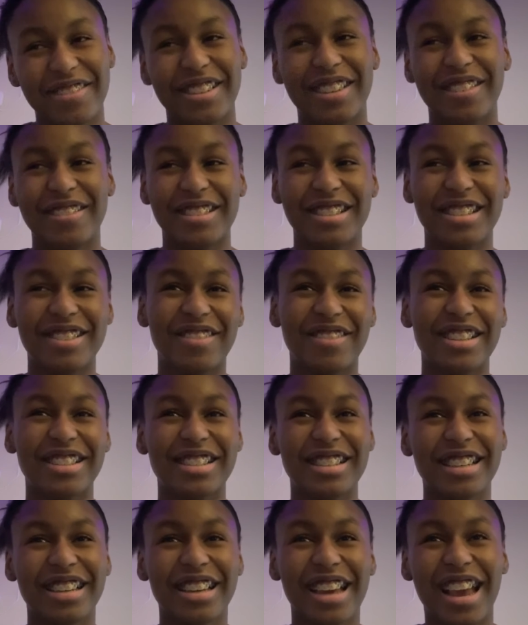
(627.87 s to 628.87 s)
I was
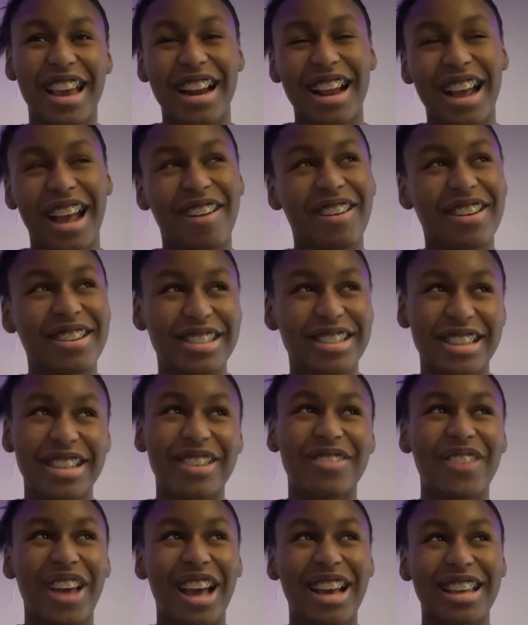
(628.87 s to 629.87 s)
expecting, and I watched it
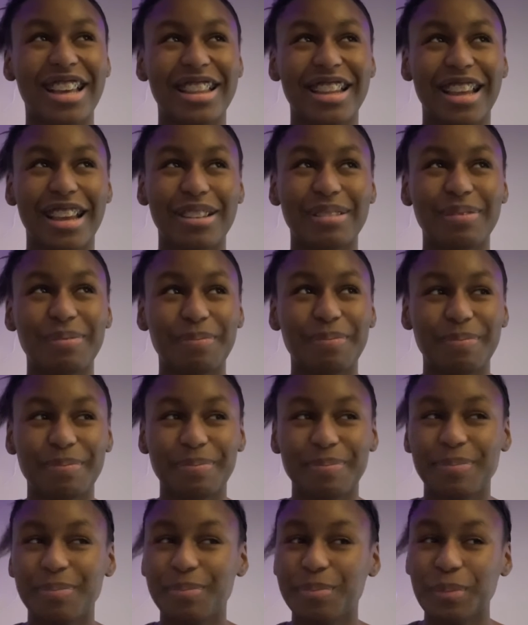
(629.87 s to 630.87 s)
back in like
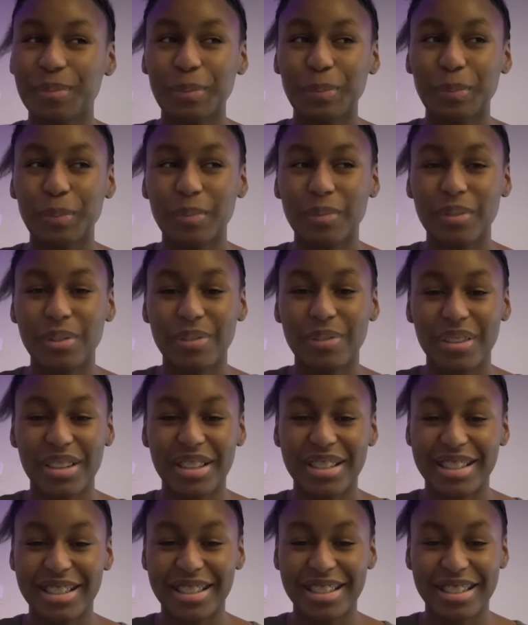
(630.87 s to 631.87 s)

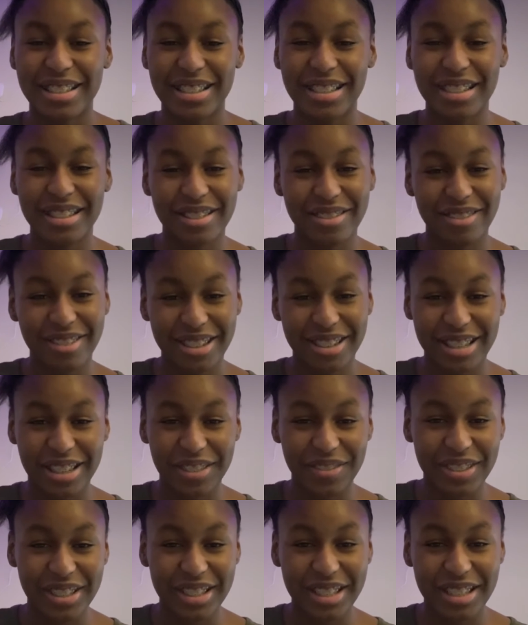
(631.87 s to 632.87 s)
2016,
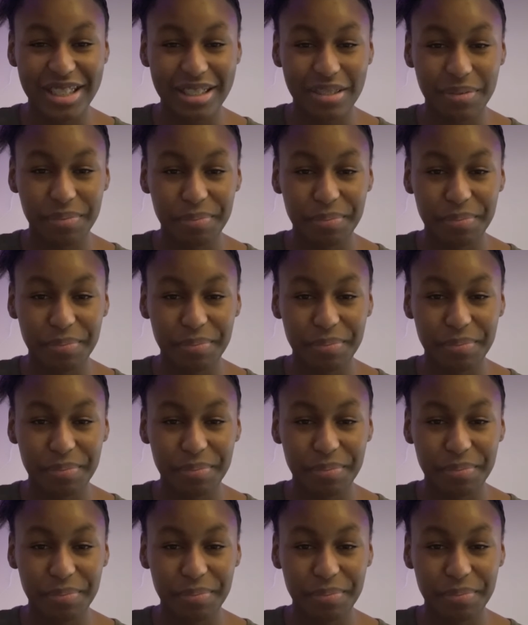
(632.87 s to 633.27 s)
2017.